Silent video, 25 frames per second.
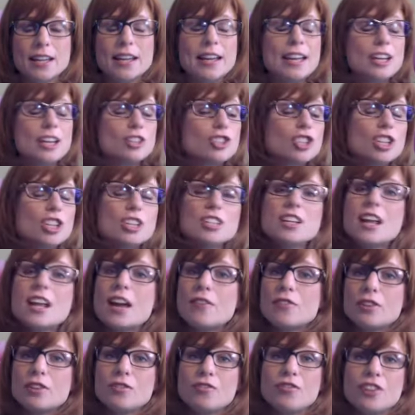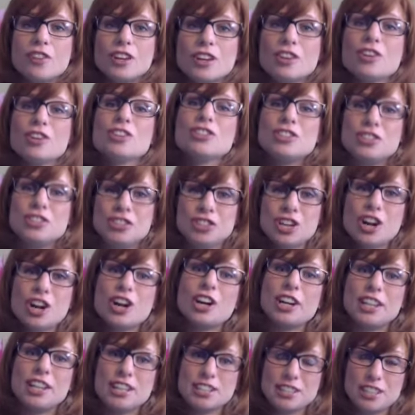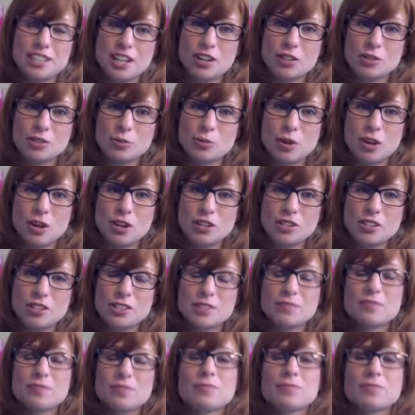It should never feel dirty sales words.